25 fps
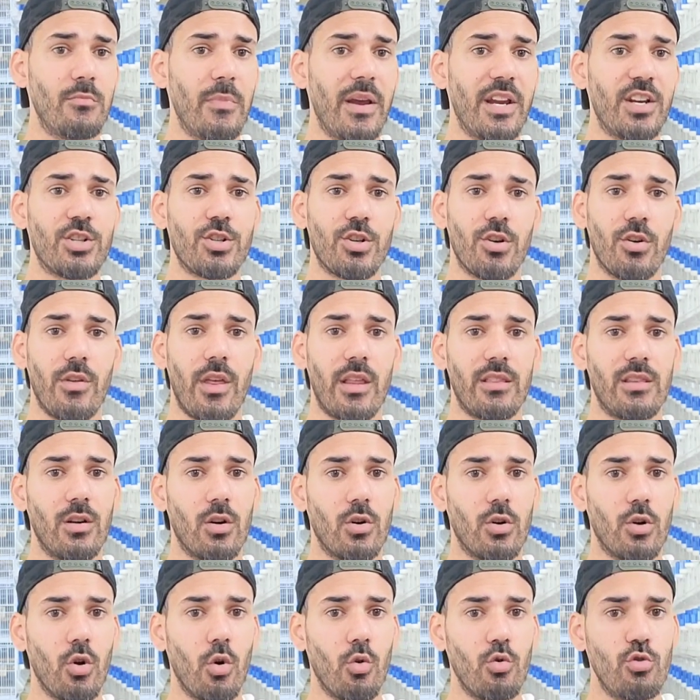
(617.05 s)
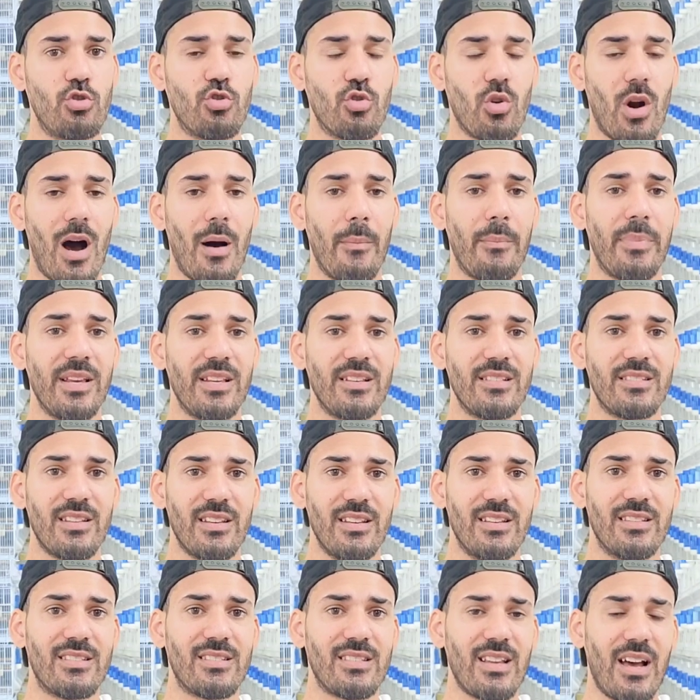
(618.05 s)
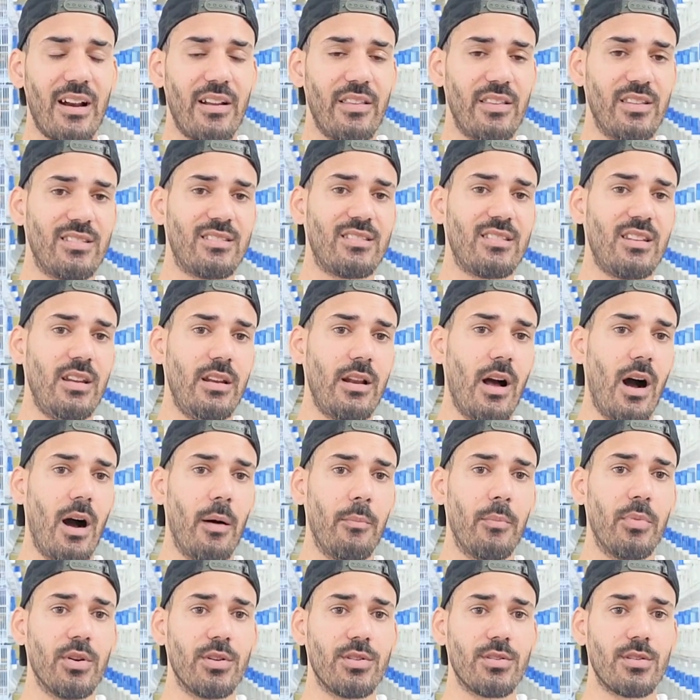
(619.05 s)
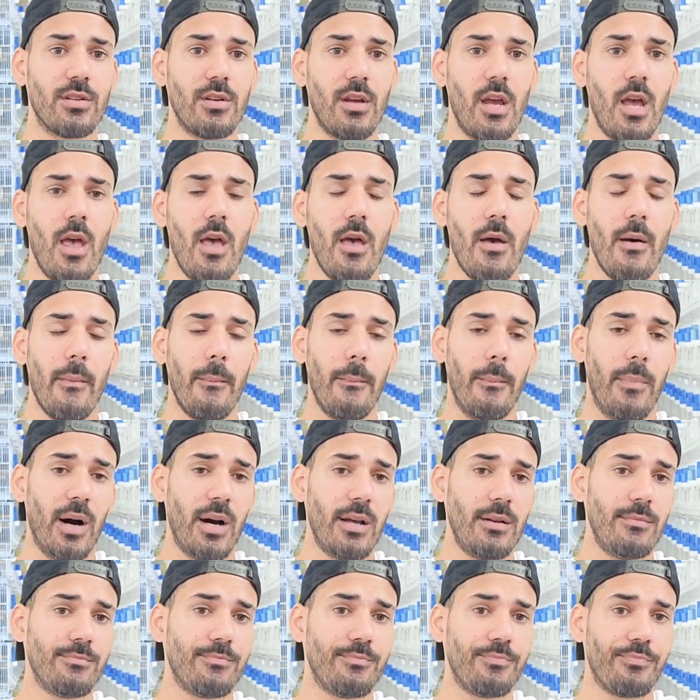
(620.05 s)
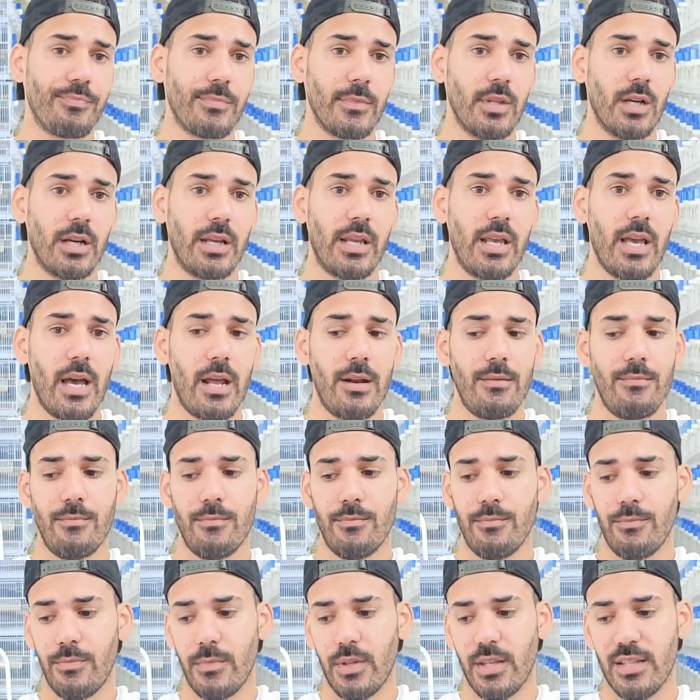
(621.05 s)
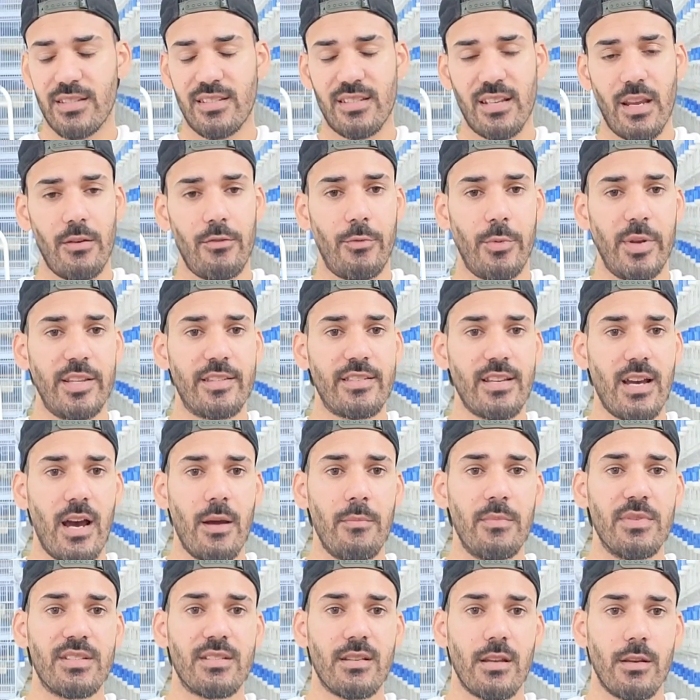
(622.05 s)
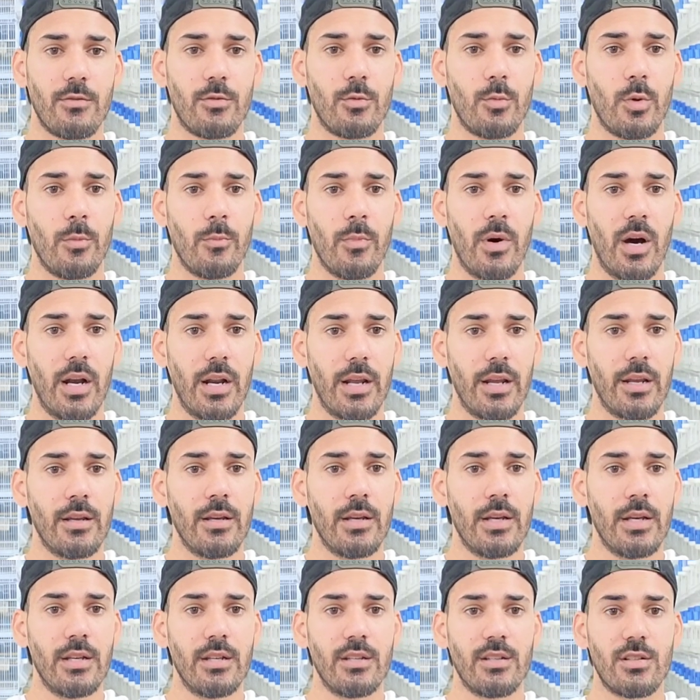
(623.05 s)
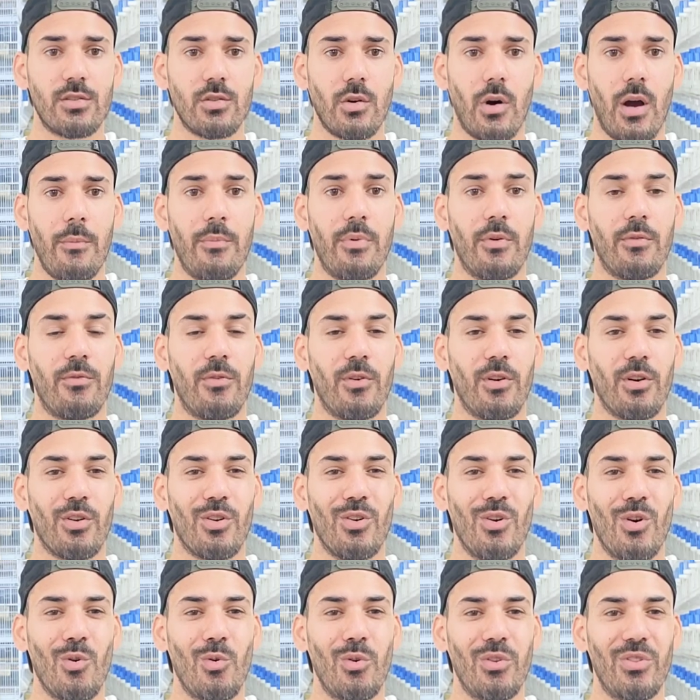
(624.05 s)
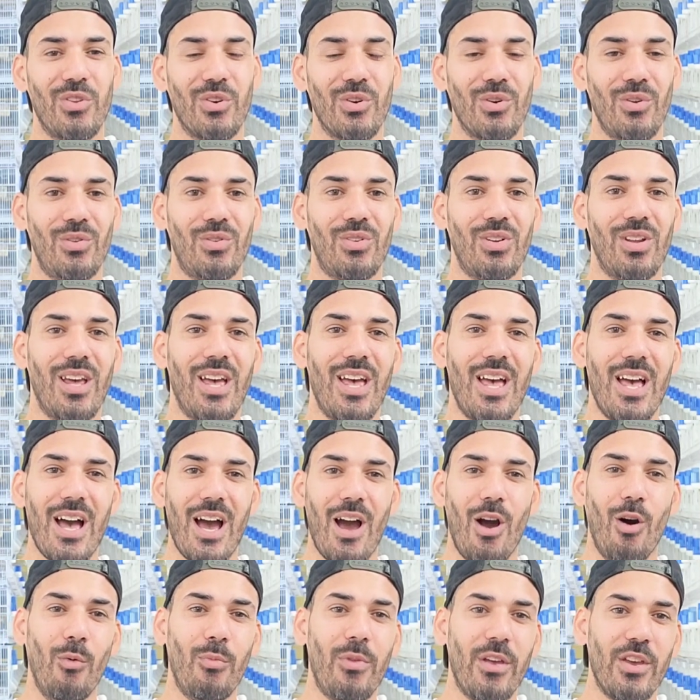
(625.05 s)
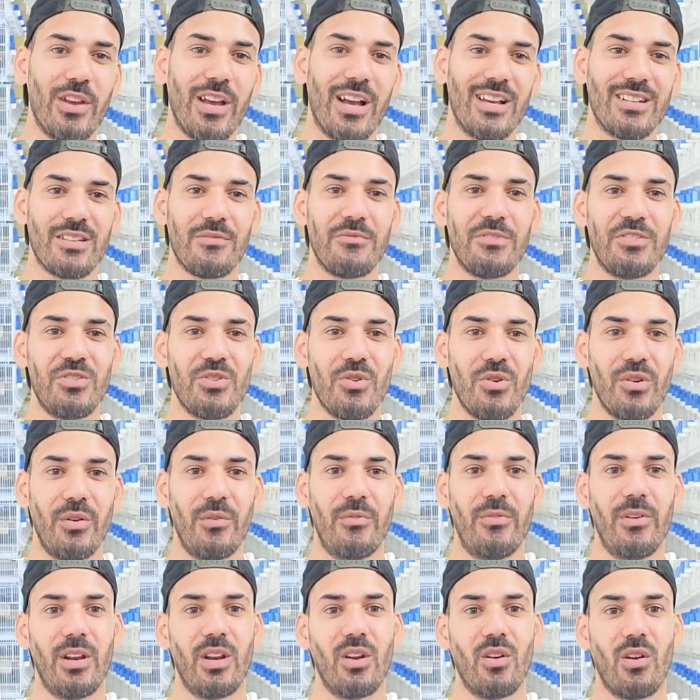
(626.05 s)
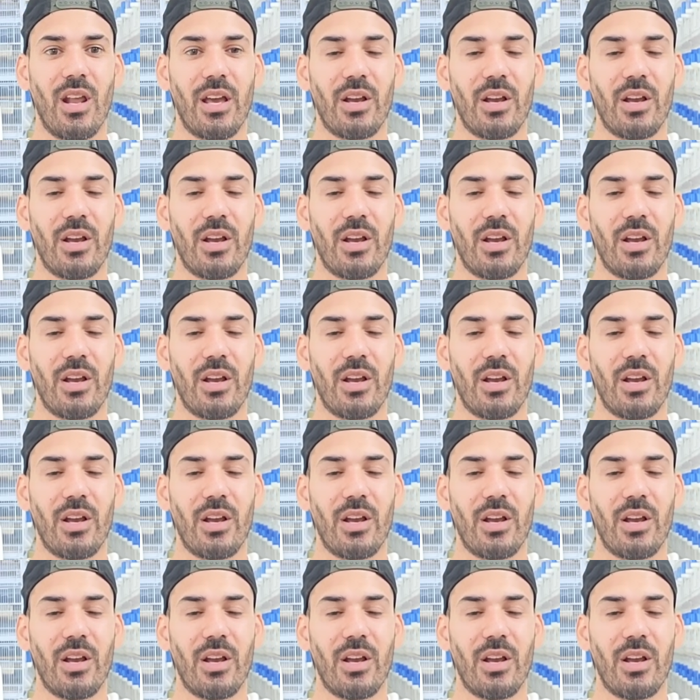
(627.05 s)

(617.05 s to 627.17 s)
Make sure that there are no droppings inside of the seed hoppers. But again, it saves me time, it saves me money, so I prefer to go with those. I hope that you guys have enjoyed the video.